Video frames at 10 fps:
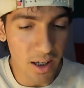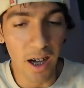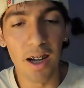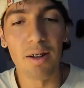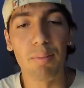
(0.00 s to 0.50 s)

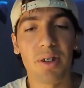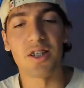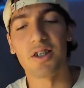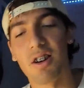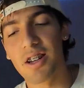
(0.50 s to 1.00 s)
I'm
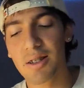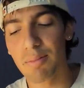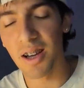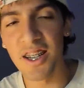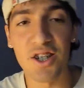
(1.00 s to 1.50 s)
starting
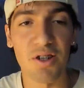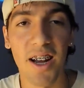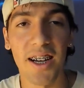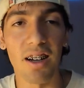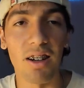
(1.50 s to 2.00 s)
my
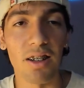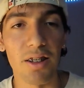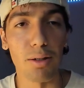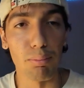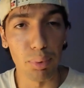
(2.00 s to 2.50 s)
trek
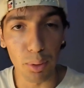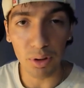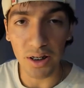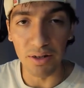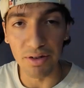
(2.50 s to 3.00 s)
on the
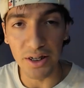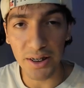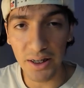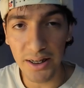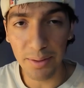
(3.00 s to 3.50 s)
bulk
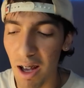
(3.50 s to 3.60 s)
officially.